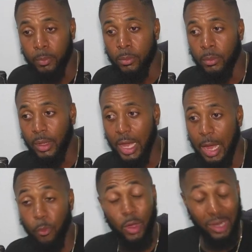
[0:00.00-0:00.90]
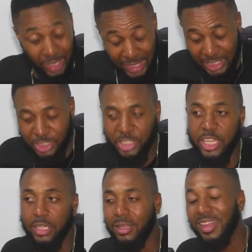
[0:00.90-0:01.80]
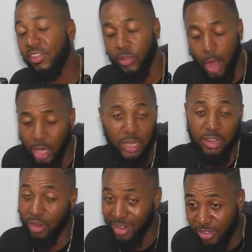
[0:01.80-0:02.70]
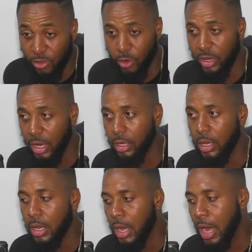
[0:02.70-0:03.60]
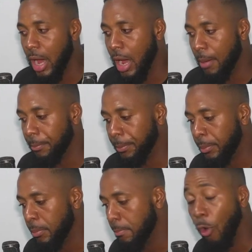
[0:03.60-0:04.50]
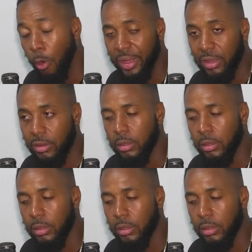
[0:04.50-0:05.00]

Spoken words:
We got a clean sheet. All of these are historical moments.